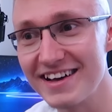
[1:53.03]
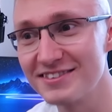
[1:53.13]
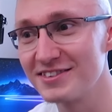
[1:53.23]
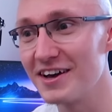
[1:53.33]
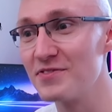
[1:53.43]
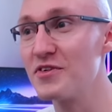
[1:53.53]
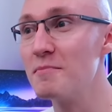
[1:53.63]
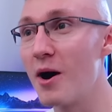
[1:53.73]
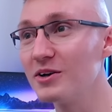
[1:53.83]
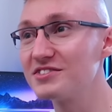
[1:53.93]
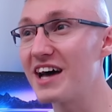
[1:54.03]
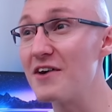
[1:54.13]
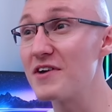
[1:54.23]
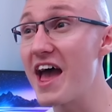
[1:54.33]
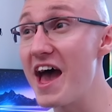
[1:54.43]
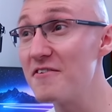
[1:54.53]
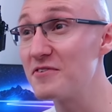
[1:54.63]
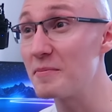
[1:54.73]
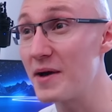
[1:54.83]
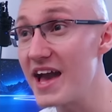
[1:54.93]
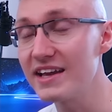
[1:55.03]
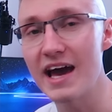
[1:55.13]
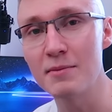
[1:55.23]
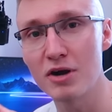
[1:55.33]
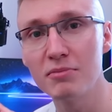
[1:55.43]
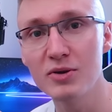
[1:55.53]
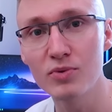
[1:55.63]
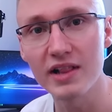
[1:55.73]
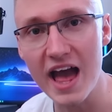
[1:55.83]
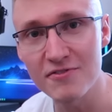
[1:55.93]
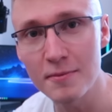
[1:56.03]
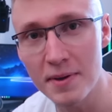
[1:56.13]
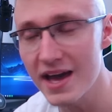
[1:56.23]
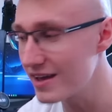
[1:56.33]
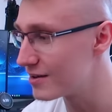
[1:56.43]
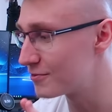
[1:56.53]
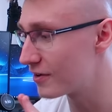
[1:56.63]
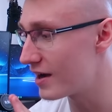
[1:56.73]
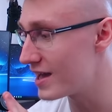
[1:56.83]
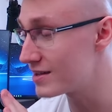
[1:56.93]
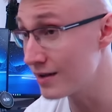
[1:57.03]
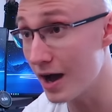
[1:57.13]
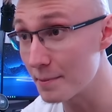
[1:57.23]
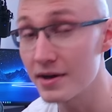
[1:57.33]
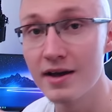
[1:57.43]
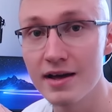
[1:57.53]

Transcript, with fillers: It's uh, the most I've ever paid and probably will ever pay for a cup